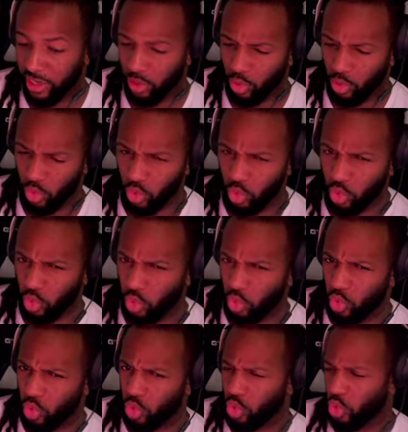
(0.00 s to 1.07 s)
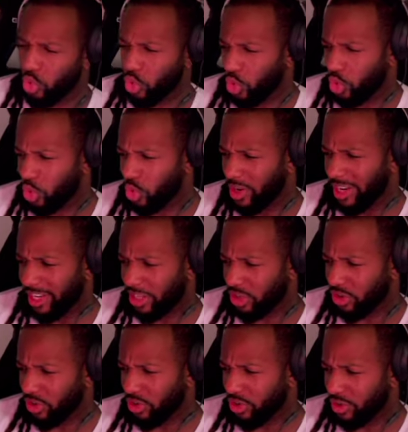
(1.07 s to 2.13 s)
Ooh, that's
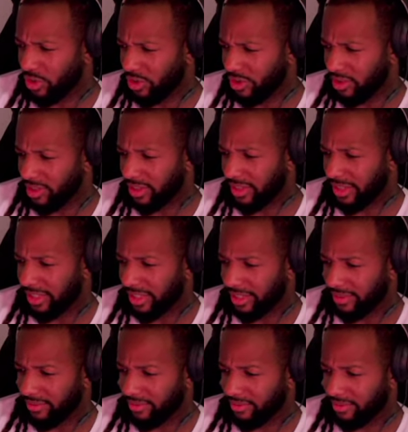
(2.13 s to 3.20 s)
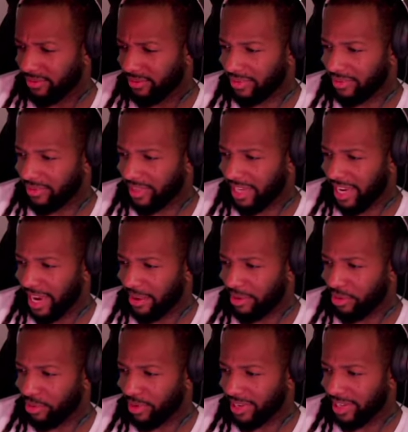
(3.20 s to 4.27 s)
true. Captain
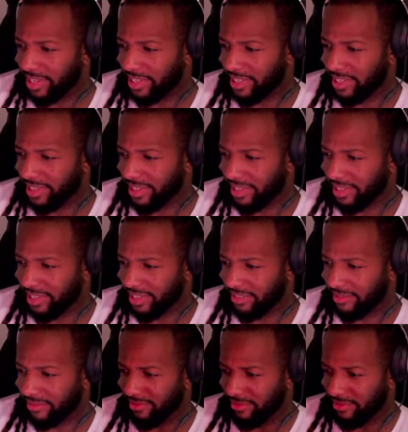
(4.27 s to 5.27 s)
predicted this.